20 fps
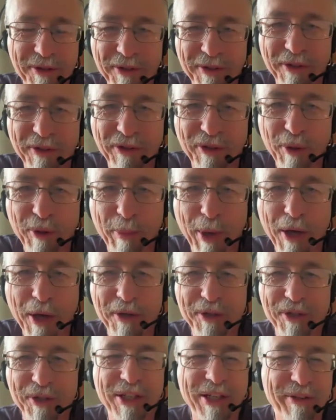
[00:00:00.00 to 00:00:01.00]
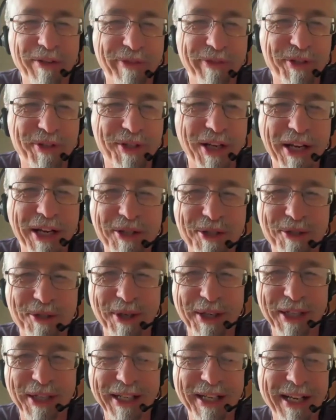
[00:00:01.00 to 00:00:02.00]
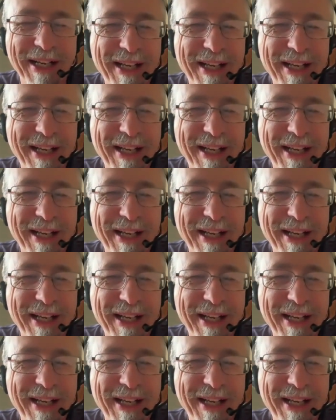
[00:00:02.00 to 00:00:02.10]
the party of the century